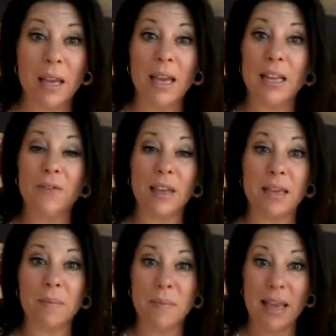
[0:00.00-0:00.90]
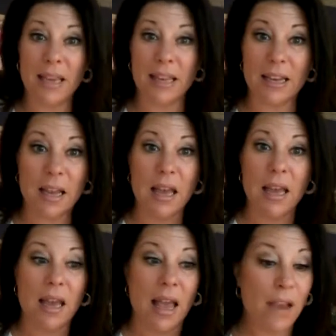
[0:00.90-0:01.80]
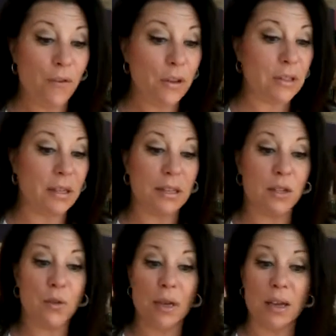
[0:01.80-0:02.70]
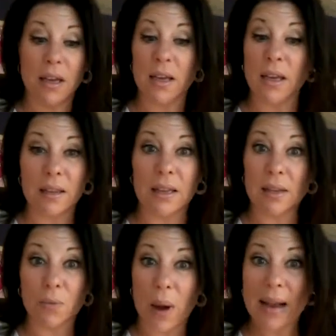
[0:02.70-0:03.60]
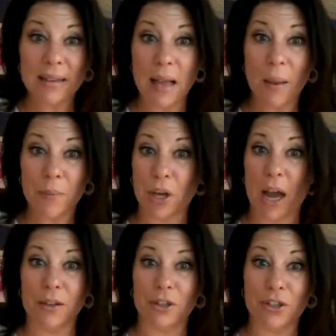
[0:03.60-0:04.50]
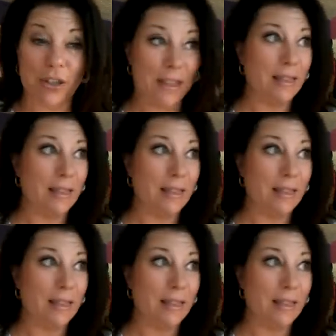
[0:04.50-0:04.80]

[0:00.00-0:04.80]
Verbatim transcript: And if they can make it, everyone's going to do the, the Rise Up Challenge.